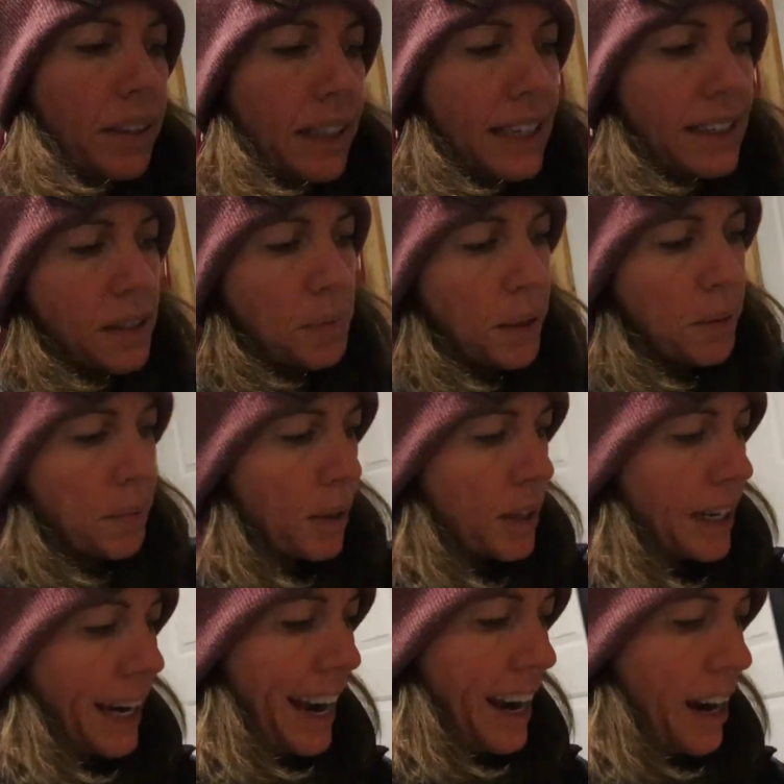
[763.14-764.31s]
Well, guys, it's been about
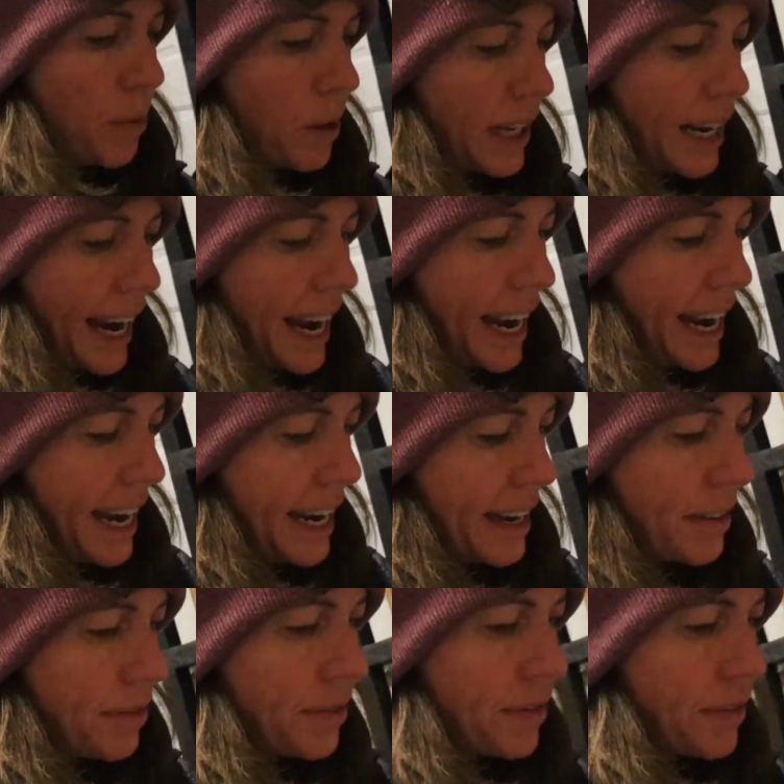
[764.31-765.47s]
an hour and a
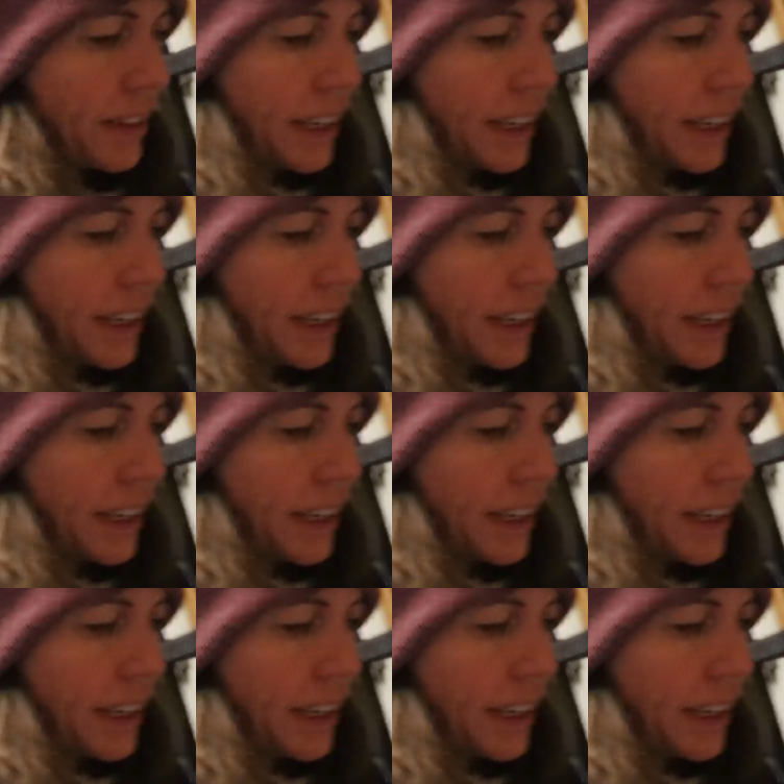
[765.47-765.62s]
half,